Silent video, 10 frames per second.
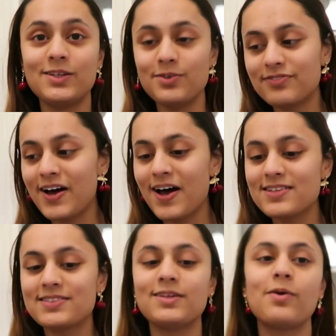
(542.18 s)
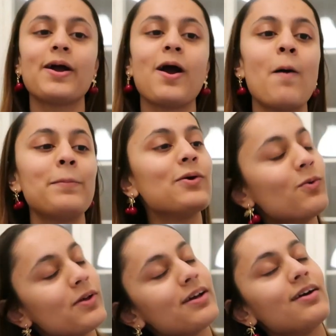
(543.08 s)
the universe. You know, it can't be
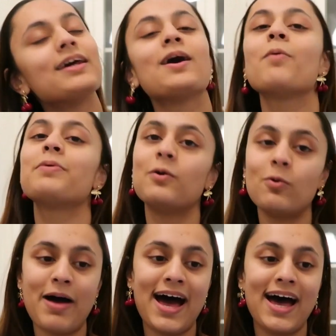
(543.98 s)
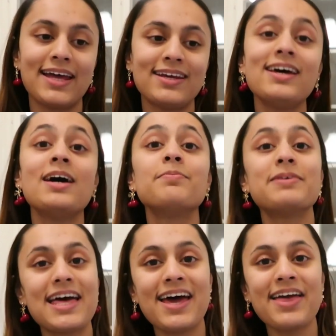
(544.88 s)
all good, it can't be all bad.
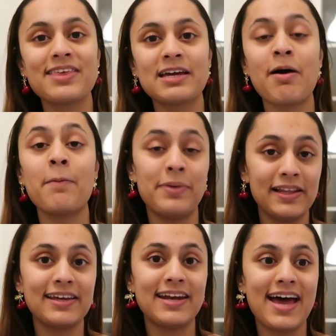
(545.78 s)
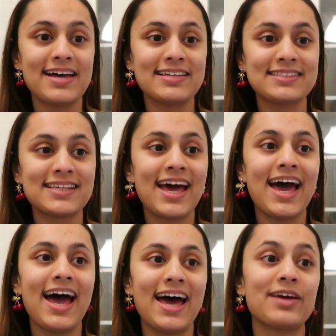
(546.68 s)
But then I think about billionaires
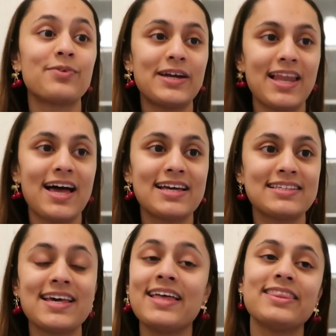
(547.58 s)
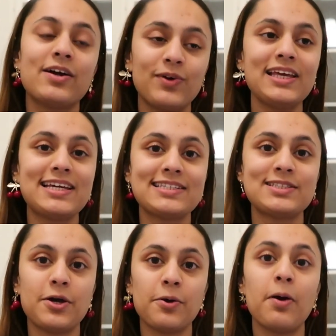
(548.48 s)
and I realize there really
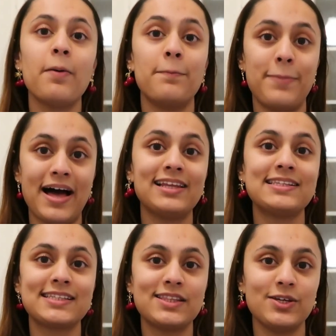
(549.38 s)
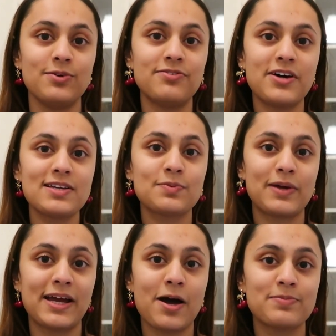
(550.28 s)
is no balance in the universe
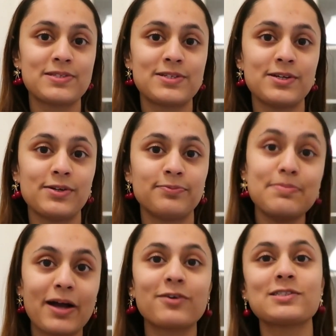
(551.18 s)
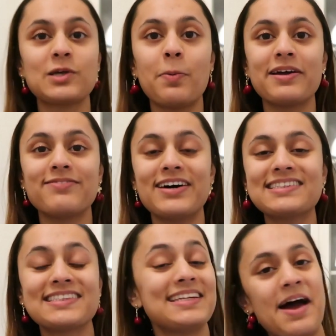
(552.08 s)
when it comes to the microscopic
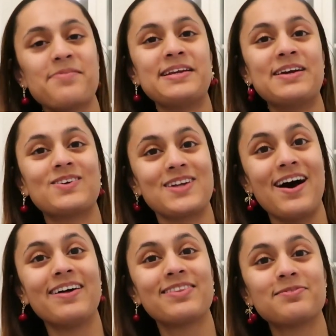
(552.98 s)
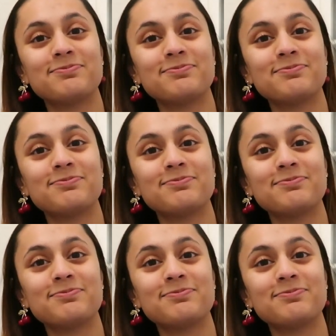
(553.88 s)
events that happen here on Earth.